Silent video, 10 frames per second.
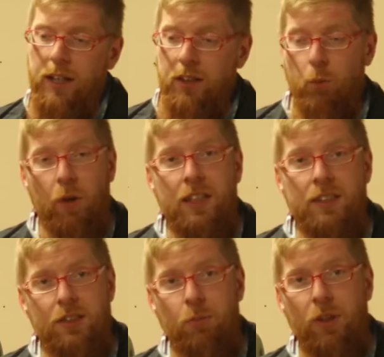In the
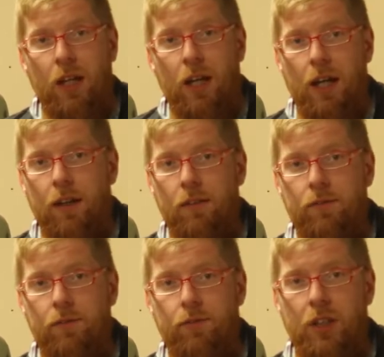West, we
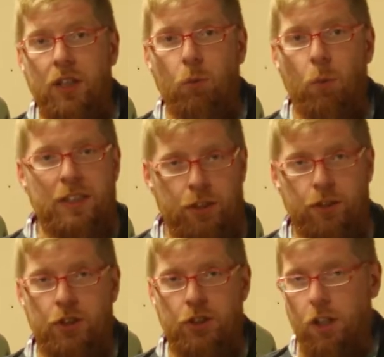have the
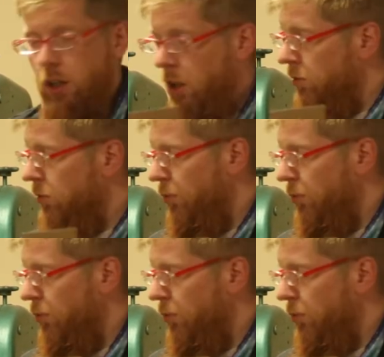Western saw